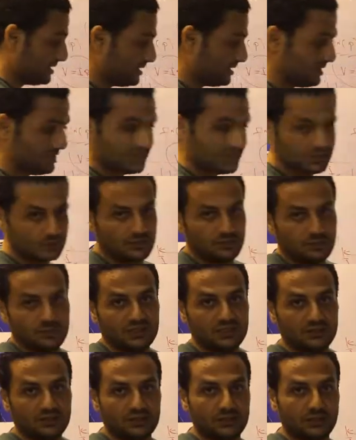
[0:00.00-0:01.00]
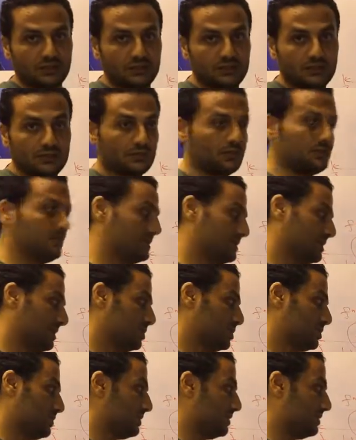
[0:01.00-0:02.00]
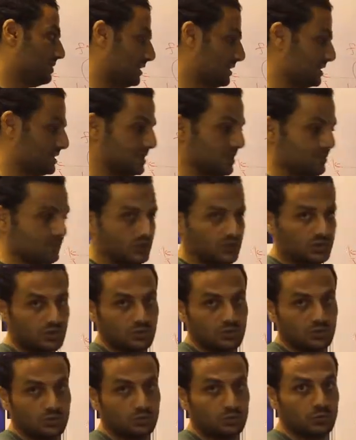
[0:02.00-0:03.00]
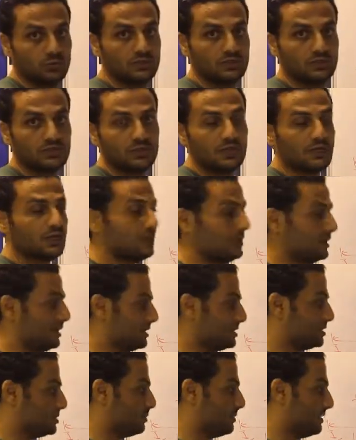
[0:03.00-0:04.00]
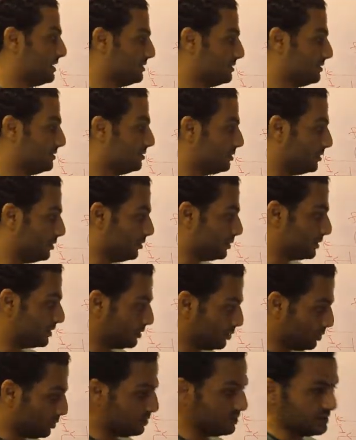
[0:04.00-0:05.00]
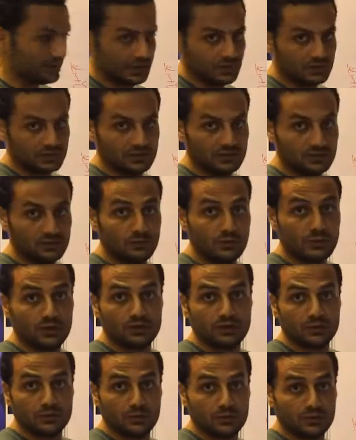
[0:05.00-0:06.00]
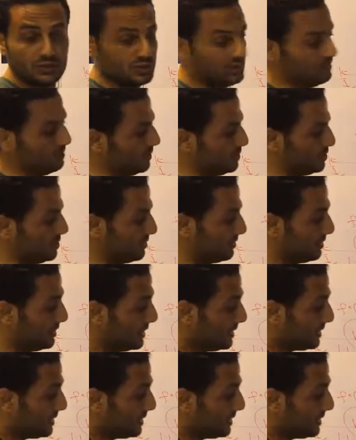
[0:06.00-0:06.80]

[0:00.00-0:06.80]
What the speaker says: an elastic material. It is actually, it accepts actually to be expanded or contracted depending on the pressure.